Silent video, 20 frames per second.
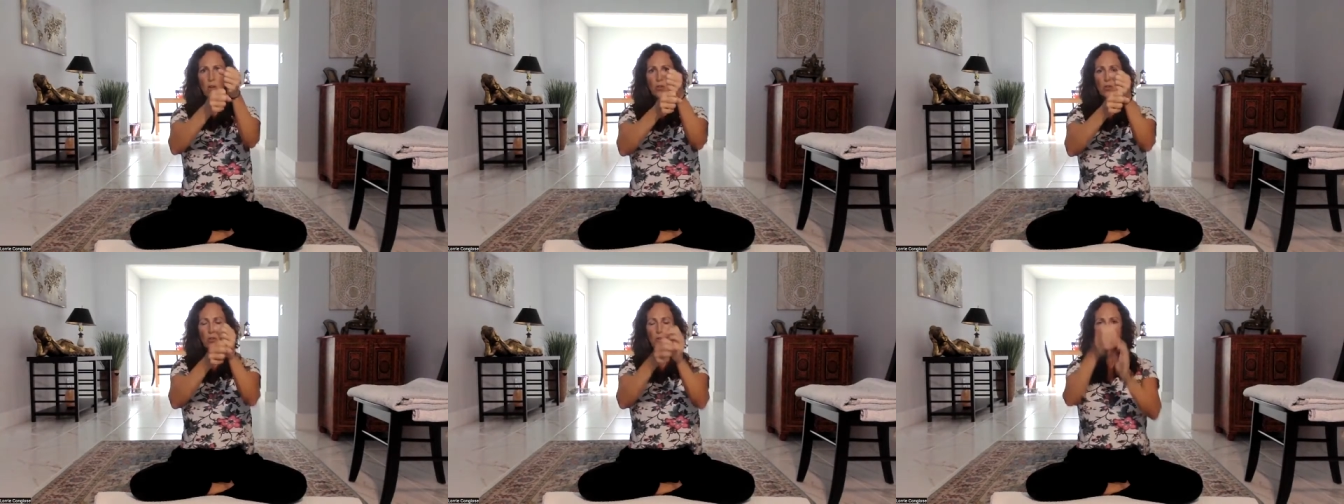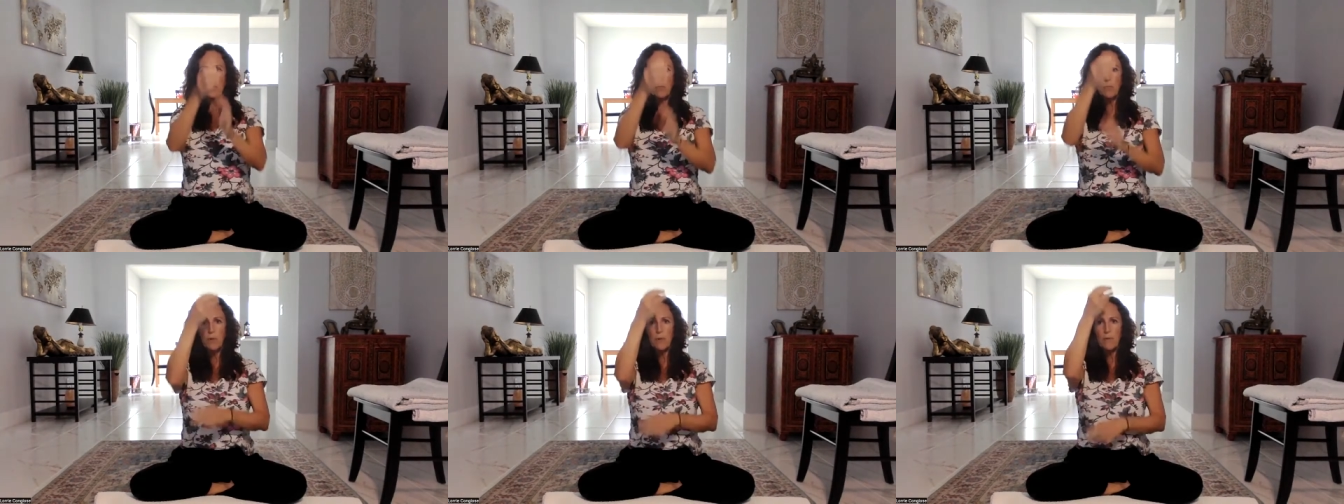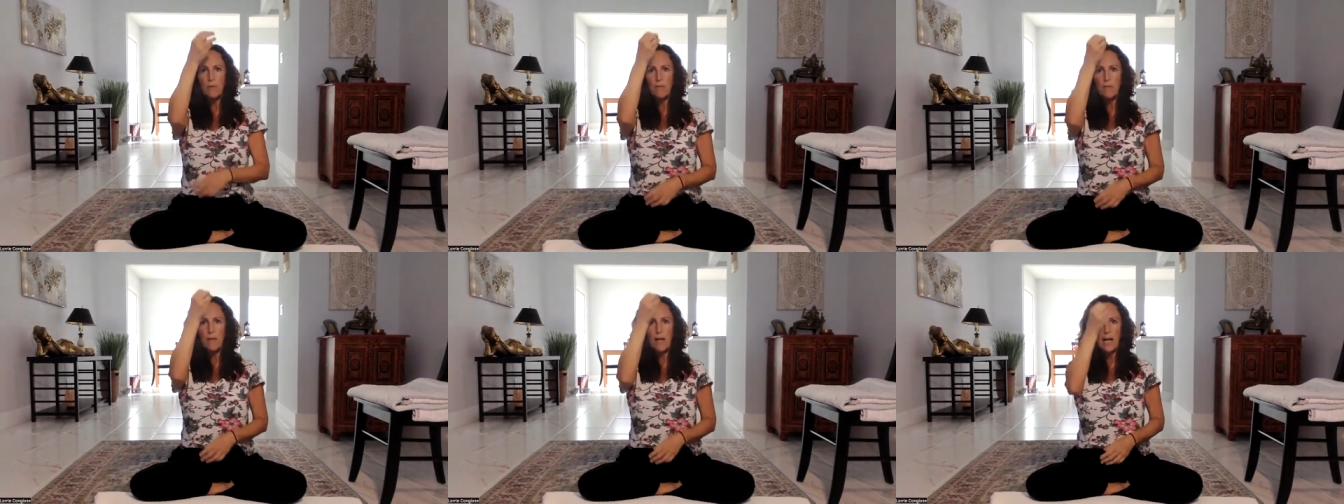So it's
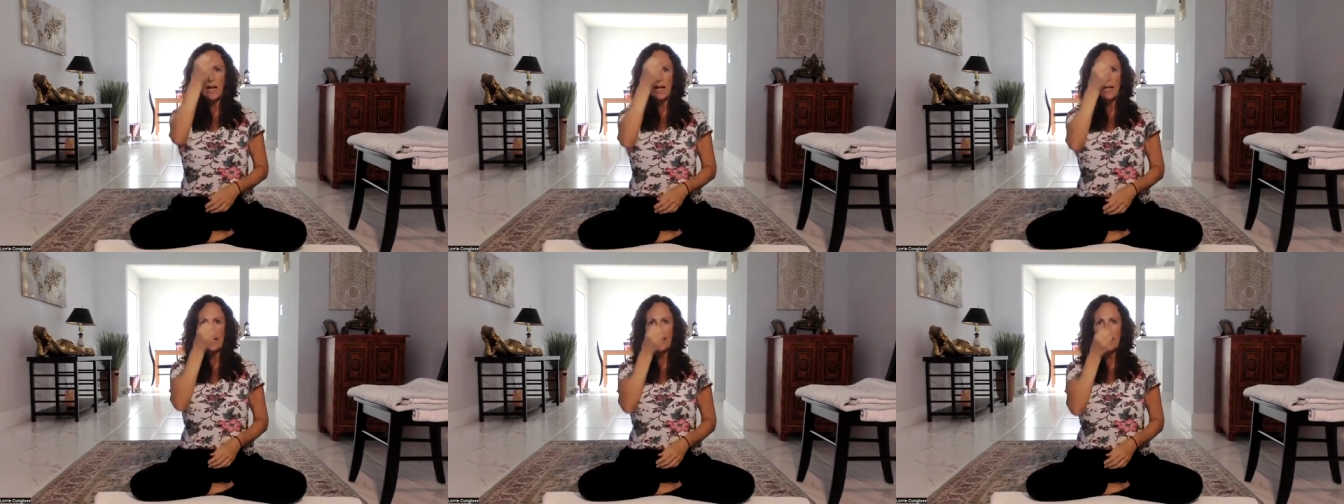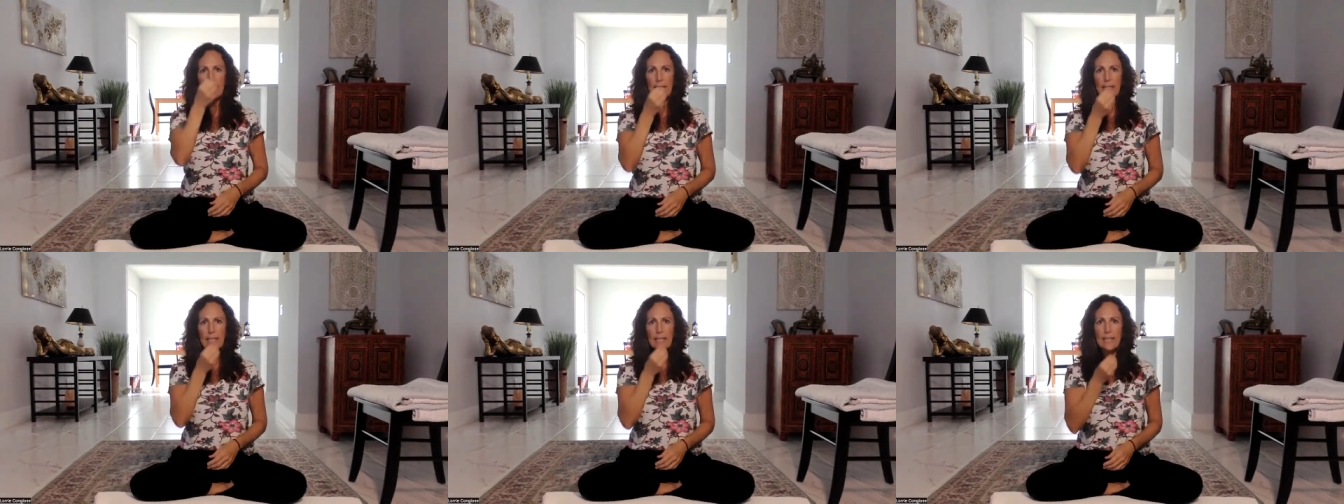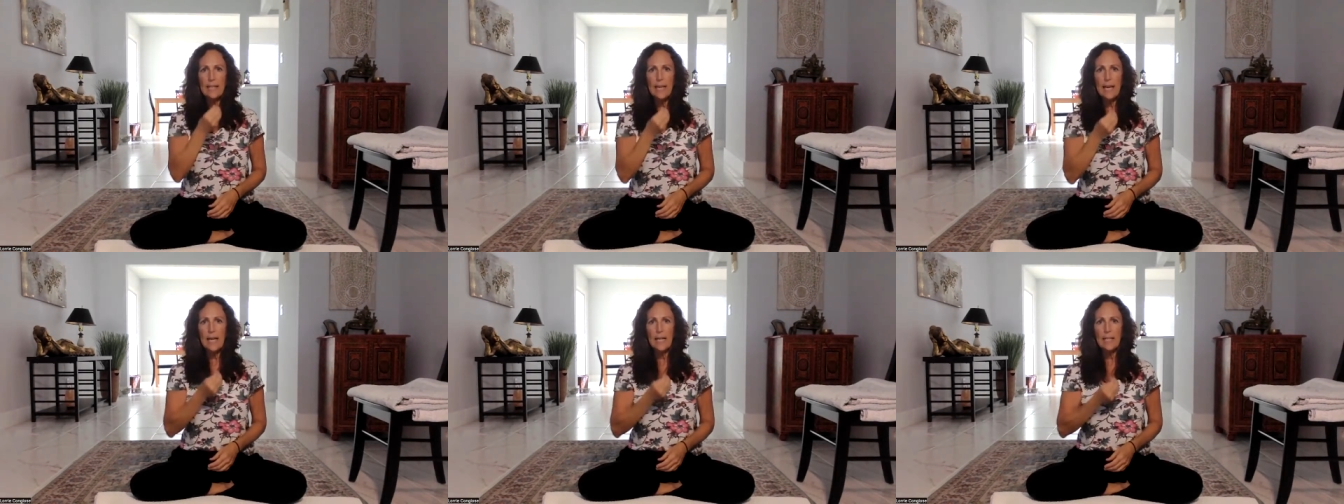providing
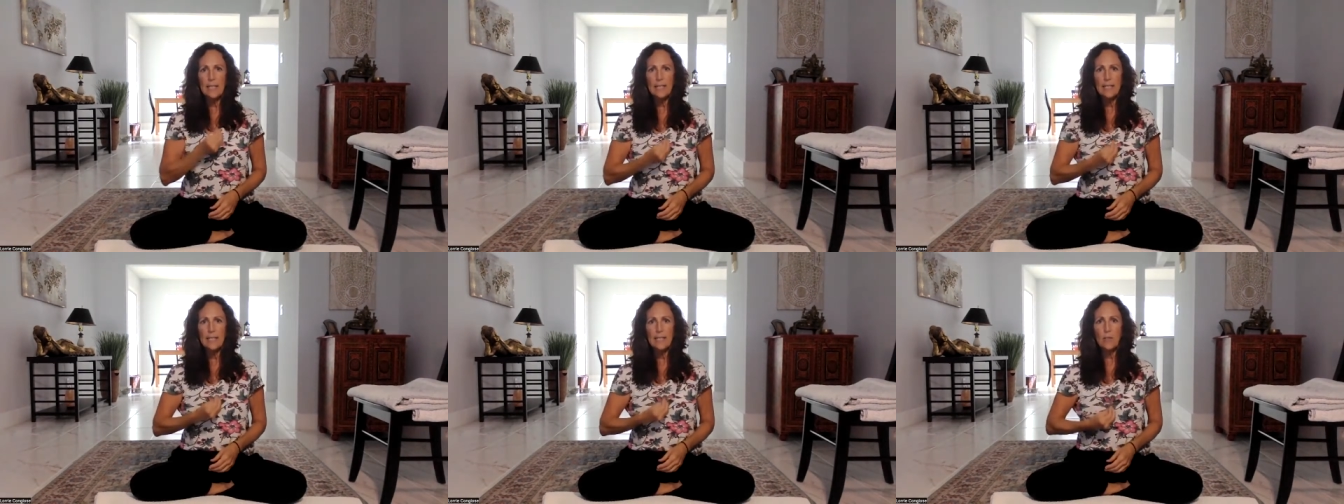that